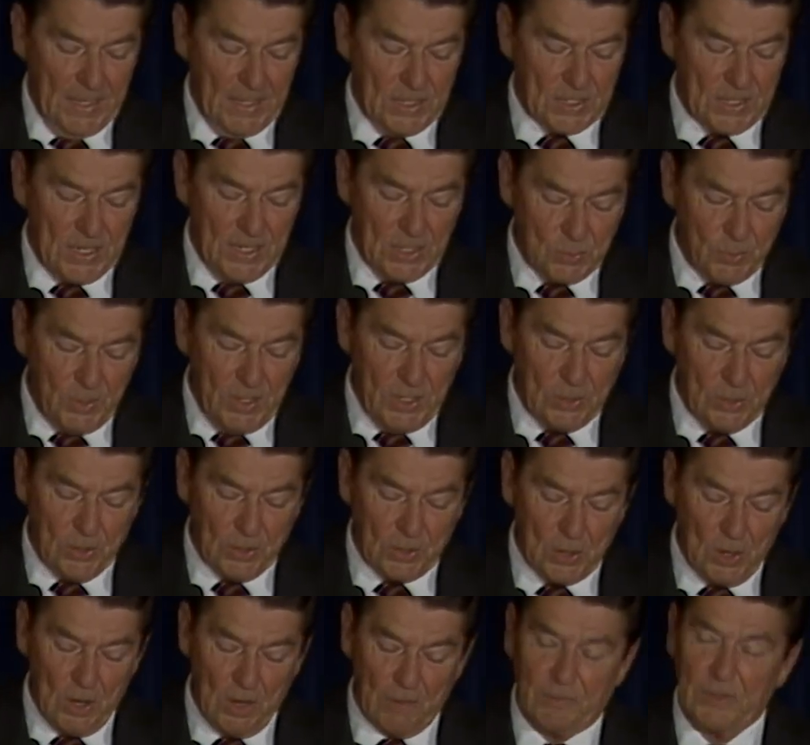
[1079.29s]
Since we
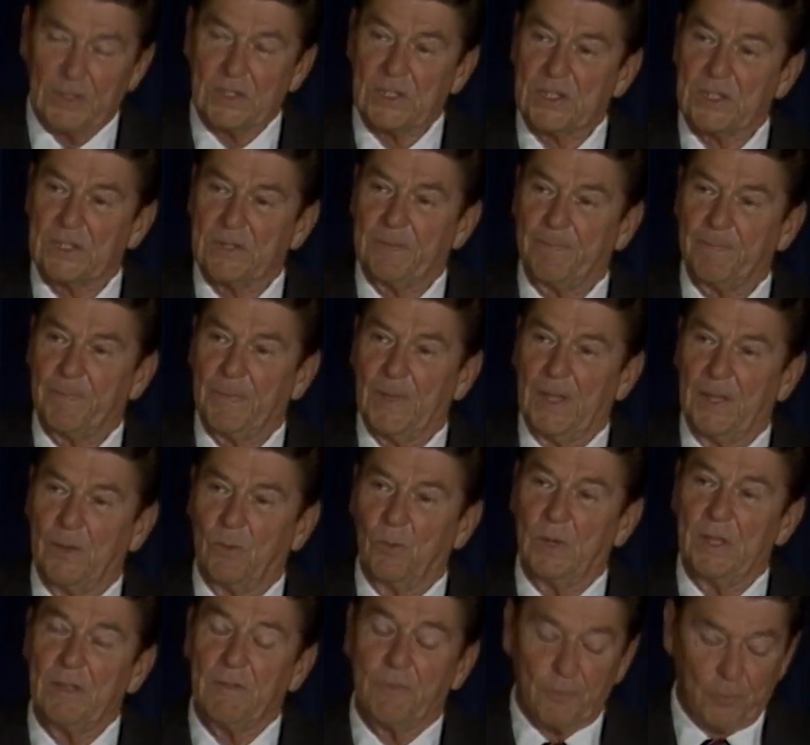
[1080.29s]
took office,
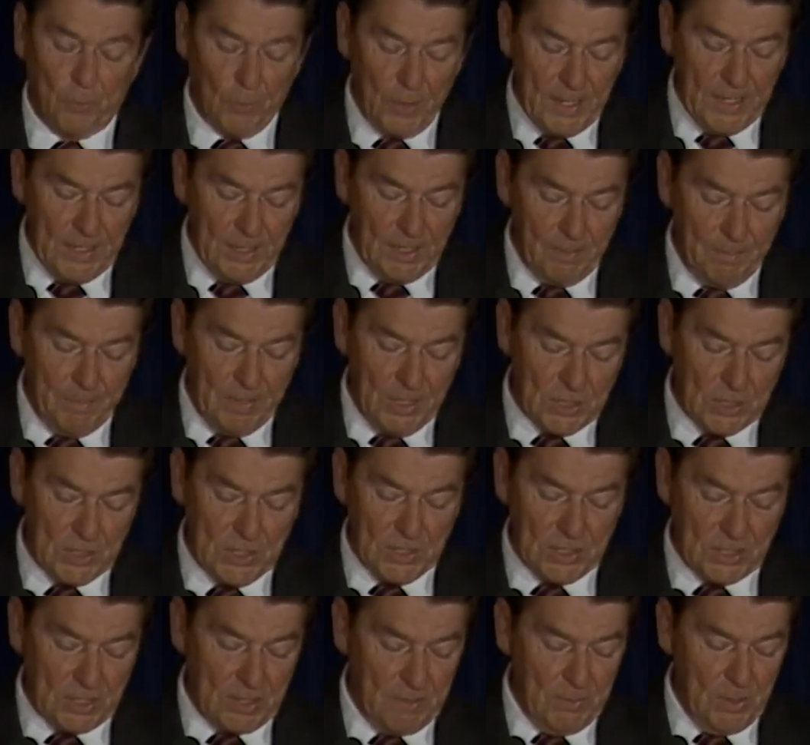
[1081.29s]
we freed the
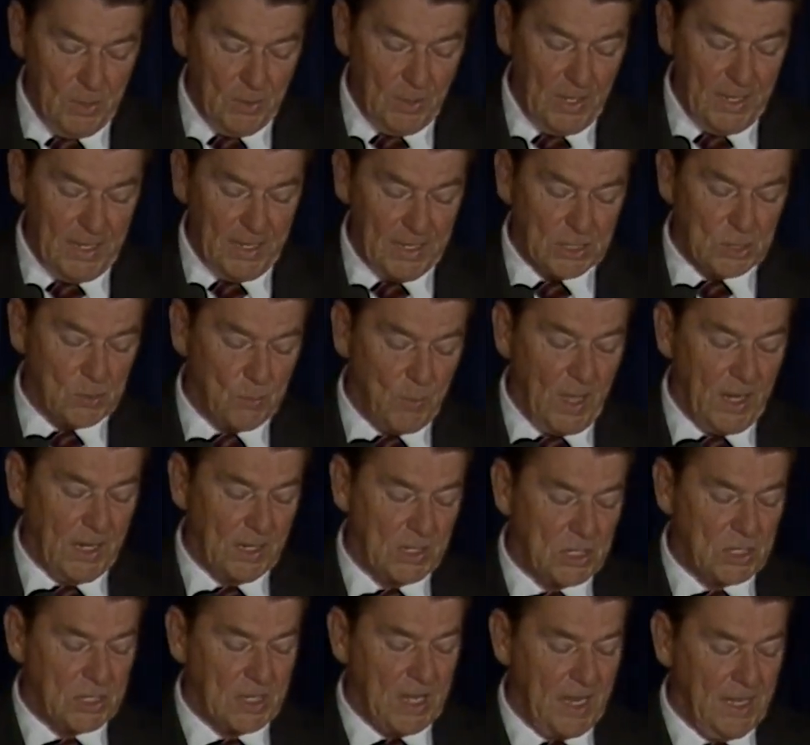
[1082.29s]
business community as well
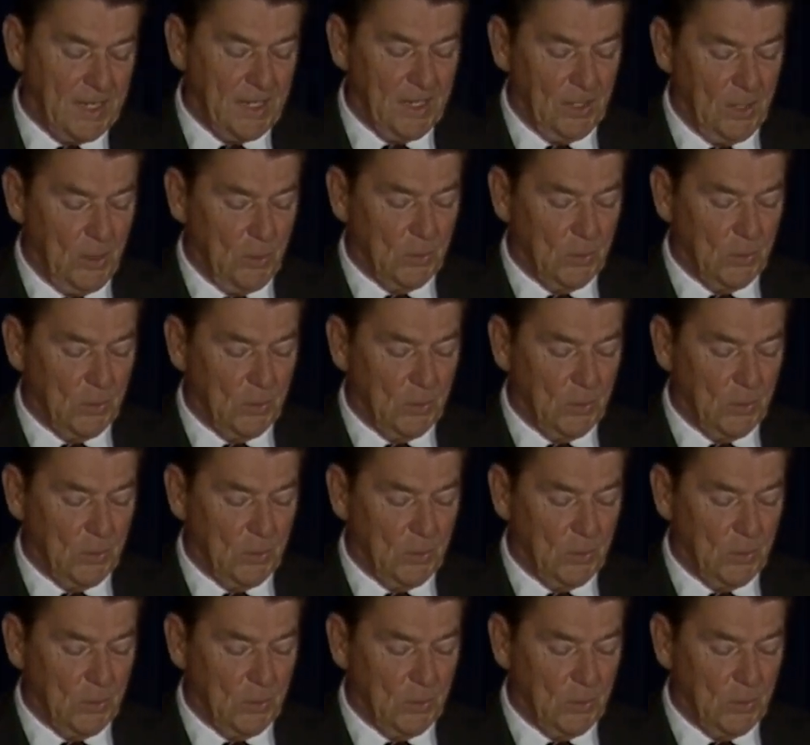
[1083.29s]
as state and